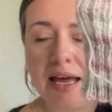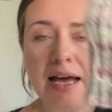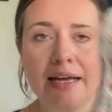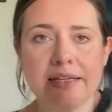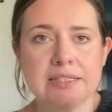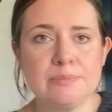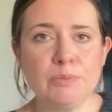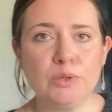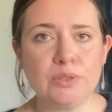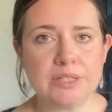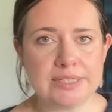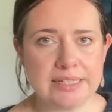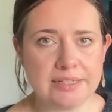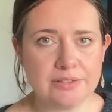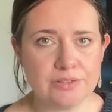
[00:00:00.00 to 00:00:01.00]
I had a small
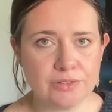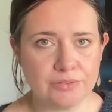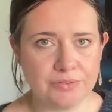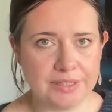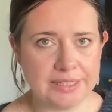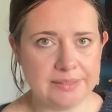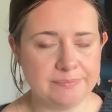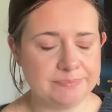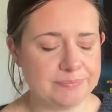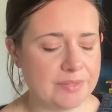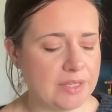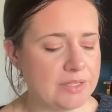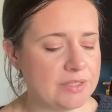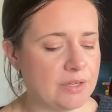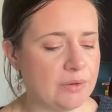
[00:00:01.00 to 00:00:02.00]
catastrophe,
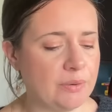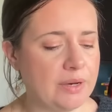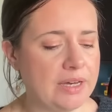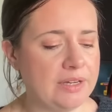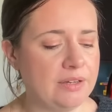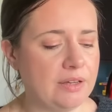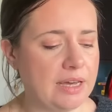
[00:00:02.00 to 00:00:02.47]
so I